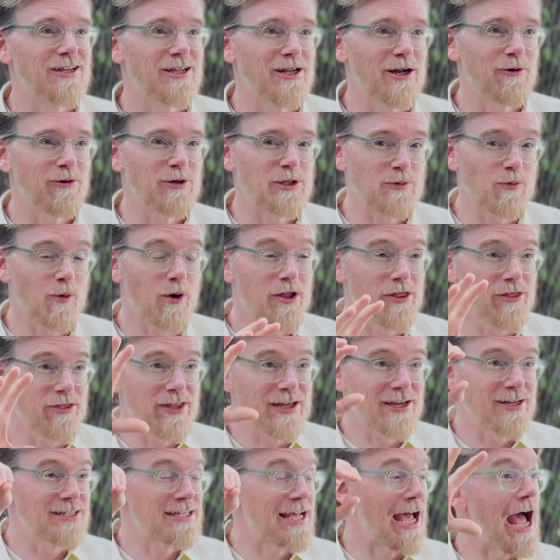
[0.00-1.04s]
It's one
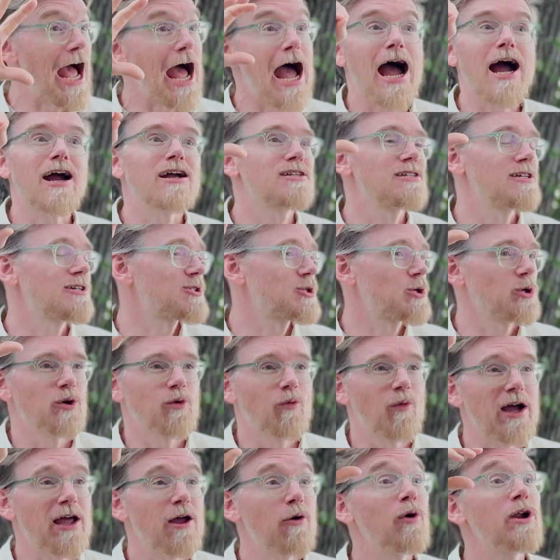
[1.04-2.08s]
thing to act a certain
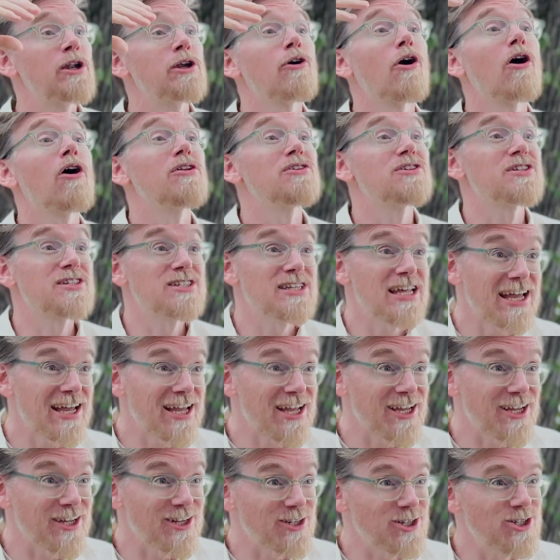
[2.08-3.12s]
way when you're on
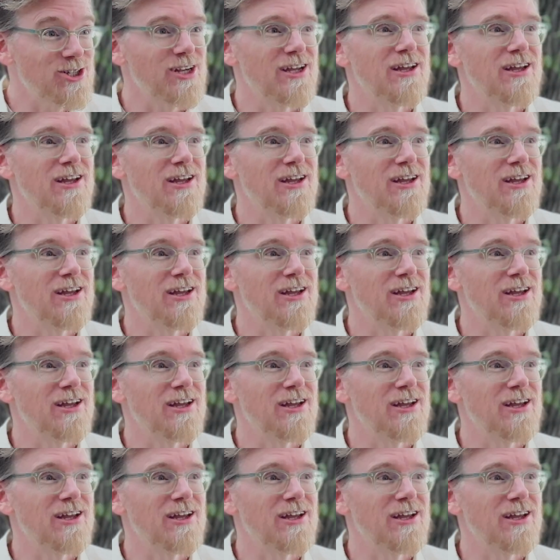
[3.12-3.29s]
stage.